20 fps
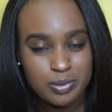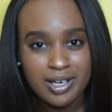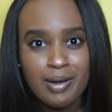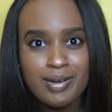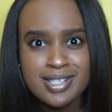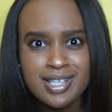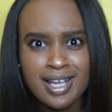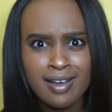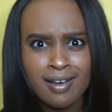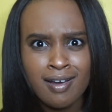And I
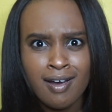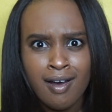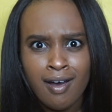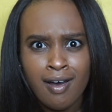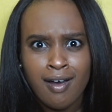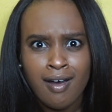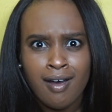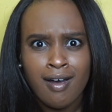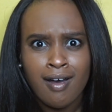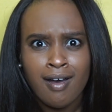was like,
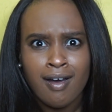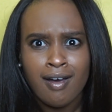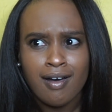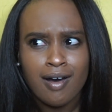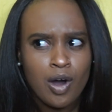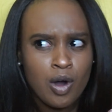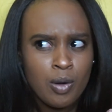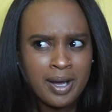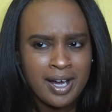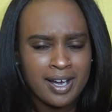
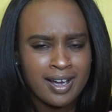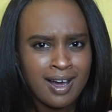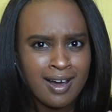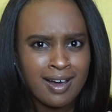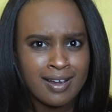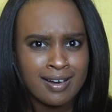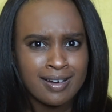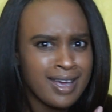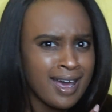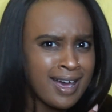oh my god,
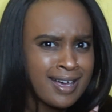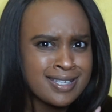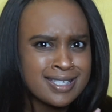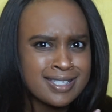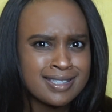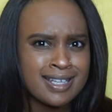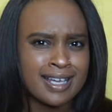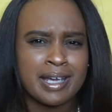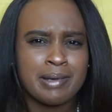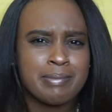
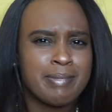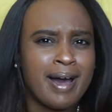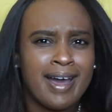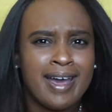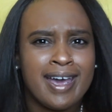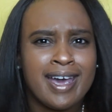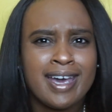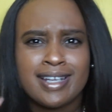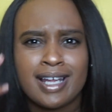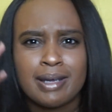yes. Like in my
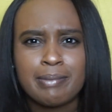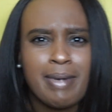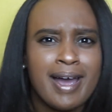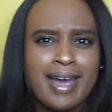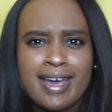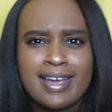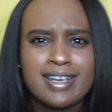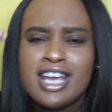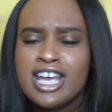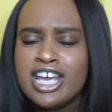head, like my
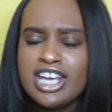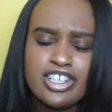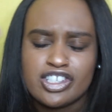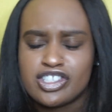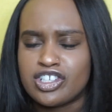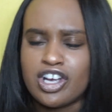head just